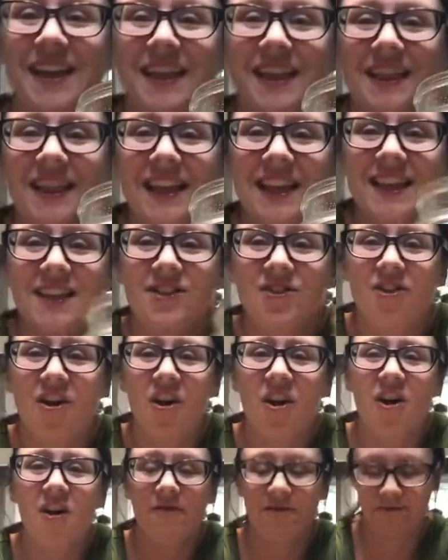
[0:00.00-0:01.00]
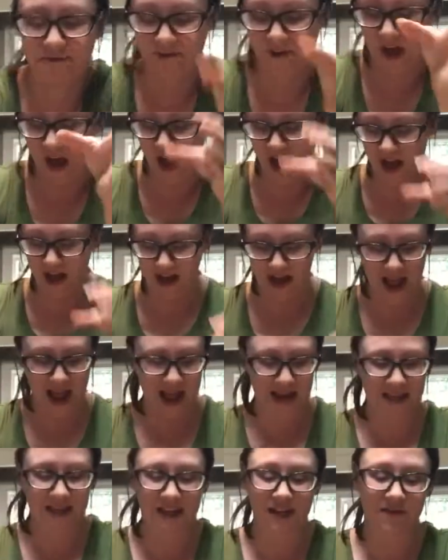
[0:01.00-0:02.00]
These are all fun
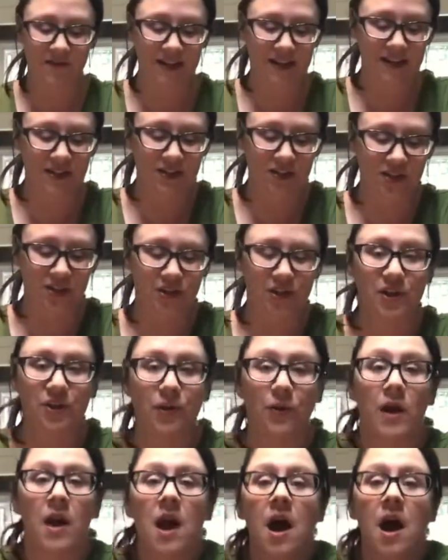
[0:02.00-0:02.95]
activities to do.